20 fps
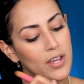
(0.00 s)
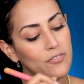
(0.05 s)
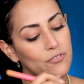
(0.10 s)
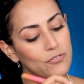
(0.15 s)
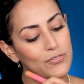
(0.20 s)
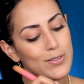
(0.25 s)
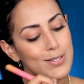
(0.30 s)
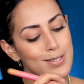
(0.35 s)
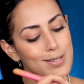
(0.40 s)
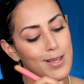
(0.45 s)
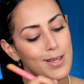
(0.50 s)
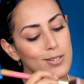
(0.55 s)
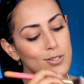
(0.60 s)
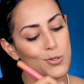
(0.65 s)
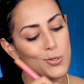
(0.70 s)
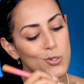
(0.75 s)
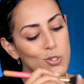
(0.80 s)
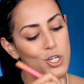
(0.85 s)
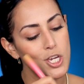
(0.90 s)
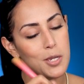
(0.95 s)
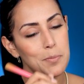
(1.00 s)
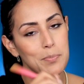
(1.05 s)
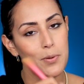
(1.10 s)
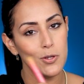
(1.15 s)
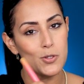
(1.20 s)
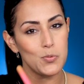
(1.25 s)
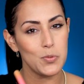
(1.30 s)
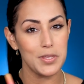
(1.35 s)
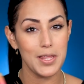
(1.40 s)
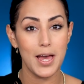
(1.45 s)
emphasize your
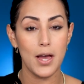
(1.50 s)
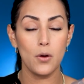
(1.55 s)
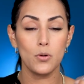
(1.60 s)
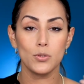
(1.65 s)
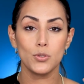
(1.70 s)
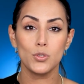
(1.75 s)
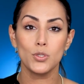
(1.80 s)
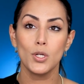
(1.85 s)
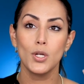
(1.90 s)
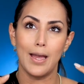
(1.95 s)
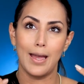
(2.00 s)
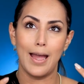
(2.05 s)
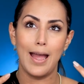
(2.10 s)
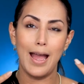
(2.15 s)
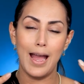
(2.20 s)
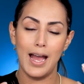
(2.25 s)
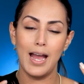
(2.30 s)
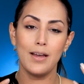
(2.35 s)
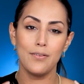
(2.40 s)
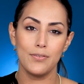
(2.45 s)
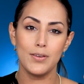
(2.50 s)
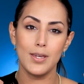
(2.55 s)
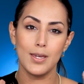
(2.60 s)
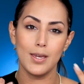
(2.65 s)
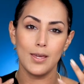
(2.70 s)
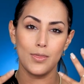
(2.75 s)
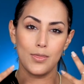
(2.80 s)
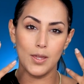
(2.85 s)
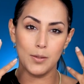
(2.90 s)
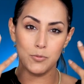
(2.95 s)
cheekbones without
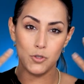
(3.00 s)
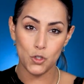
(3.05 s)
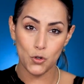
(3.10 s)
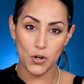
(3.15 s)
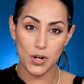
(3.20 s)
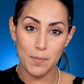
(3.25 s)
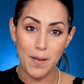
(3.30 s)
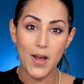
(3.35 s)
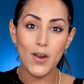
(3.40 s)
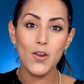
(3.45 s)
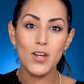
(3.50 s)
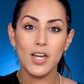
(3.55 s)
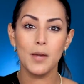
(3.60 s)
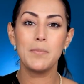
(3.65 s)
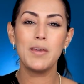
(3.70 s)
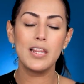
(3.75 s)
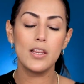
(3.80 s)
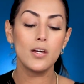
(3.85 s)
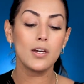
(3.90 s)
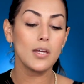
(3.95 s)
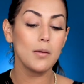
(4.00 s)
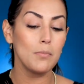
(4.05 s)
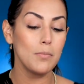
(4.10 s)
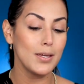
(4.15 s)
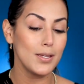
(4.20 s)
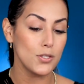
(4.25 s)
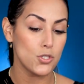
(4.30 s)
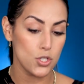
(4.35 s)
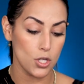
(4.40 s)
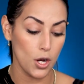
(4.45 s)
having them scream out, look at me, look at
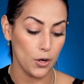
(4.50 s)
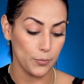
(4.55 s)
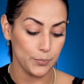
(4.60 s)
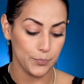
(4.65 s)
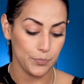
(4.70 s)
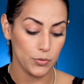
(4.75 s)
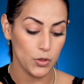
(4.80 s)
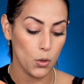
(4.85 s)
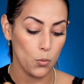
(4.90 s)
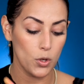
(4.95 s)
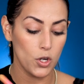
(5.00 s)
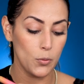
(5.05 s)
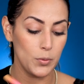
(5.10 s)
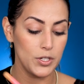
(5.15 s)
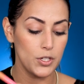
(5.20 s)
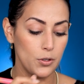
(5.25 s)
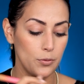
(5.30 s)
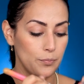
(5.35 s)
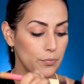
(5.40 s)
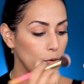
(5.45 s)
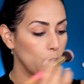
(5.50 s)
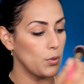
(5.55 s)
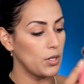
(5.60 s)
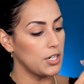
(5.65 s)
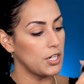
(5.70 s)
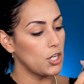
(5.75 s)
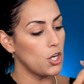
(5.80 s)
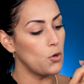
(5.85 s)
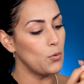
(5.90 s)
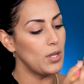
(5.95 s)
me. So what do we do? We're
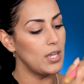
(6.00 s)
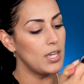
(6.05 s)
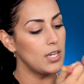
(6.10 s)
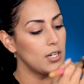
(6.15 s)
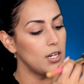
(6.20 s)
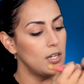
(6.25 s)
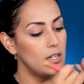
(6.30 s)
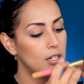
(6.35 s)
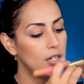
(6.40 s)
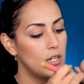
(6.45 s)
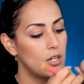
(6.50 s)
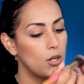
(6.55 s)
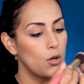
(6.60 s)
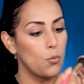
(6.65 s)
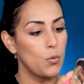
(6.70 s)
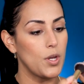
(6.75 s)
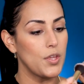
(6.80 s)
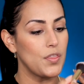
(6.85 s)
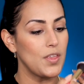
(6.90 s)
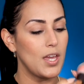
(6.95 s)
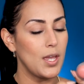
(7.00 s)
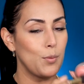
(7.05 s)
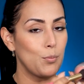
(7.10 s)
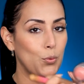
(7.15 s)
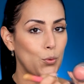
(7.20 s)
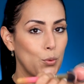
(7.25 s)
gonna go in with a